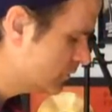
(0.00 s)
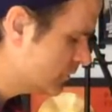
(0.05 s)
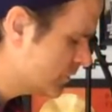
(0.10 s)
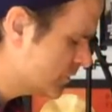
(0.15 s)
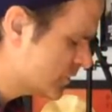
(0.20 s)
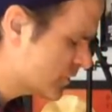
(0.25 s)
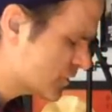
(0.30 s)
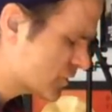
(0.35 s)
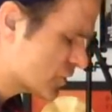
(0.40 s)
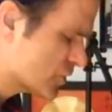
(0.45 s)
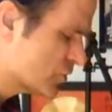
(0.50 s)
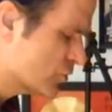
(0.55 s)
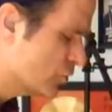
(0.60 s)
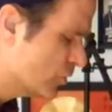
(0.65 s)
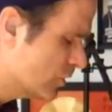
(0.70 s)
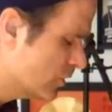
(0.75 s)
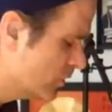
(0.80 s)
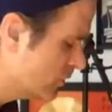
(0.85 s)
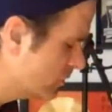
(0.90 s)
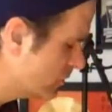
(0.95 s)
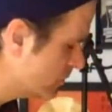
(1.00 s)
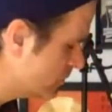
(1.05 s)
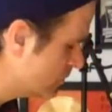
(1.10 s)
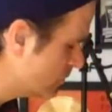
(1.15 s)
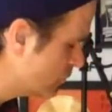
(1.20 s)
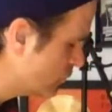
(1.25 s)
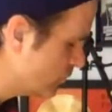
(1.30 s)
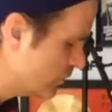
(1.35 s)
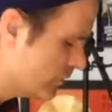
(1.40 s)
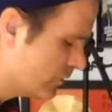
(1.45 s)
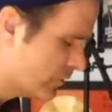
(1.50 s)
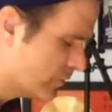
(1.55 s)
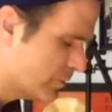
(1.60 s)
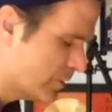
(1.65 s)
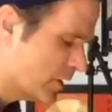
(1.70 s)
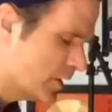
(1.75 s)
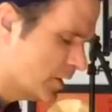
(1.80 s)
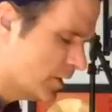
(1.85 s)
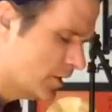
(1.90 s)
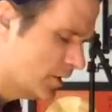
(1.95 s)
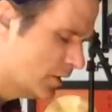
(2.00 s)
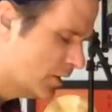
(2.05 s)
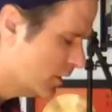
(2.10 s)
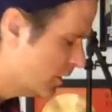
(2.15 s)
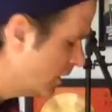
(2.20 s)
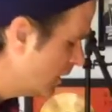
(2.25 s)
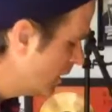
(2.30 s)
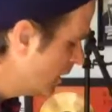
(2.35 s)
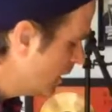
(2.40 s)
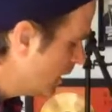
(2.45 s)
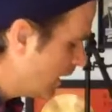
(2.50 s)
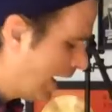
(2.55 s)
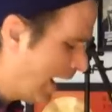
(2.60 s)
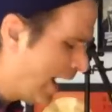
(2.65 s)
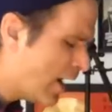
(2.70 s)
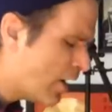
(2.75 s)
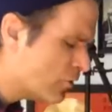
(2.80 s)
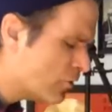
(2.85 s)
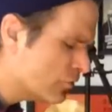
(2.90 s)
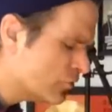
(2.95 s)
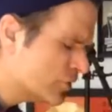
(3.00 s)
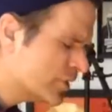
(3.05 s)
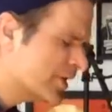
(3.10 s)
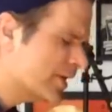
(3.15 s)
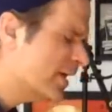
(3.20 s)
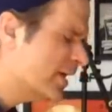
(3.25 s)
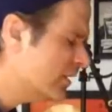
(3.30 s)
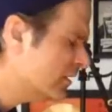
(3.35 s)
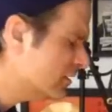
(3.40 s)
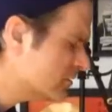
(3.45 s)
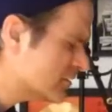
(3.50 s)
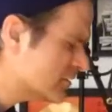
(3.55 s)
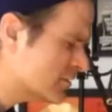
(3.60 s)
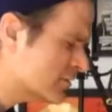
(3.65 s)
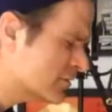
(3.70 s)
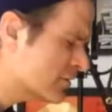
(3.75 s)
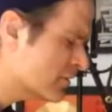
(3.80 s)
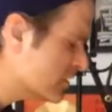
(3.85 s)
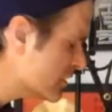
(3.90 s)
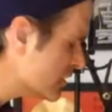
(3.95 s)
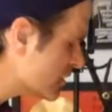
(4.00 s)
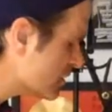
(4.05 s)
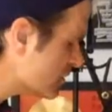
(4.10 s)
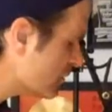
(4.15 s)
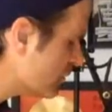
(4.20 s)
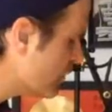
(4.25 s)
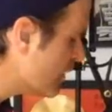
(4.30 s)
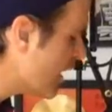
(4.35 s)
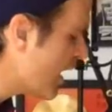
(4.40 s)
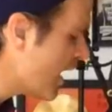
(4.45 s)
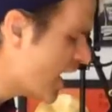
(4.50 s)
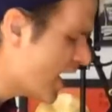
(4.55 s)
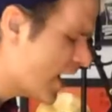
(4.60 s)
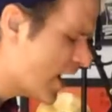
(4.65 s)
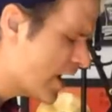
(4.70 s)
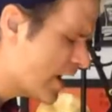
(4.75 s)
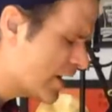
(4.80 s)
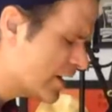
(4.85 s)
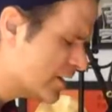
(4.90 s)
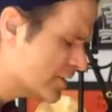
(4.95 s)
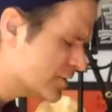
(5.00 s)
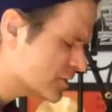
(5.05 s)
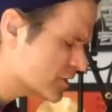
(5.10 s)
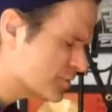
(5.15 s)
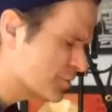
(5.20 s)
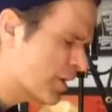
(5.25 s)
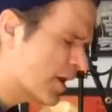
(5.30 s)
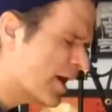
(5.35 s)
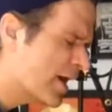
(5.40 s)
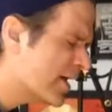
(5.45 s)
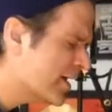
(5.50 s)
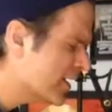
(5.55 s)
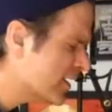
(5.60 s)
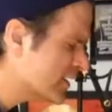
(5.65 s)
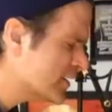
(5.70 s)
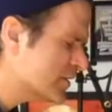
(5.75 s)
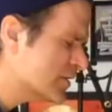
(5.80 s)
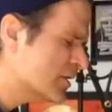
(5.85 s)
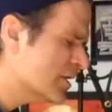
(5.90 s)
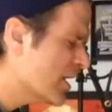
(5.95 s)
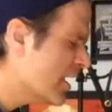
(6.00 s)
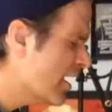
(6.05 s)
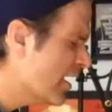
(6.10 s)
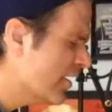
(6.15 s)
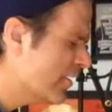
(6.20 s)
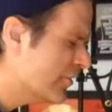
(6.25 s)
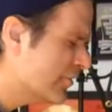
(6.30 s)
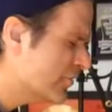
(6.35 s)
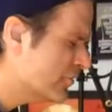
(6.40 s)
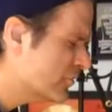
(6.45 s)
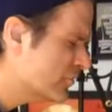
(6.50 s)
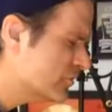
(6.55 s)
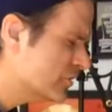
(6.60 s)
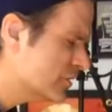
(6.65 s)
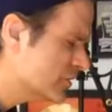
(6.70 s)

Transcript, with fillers: and swim with me out in this vast binary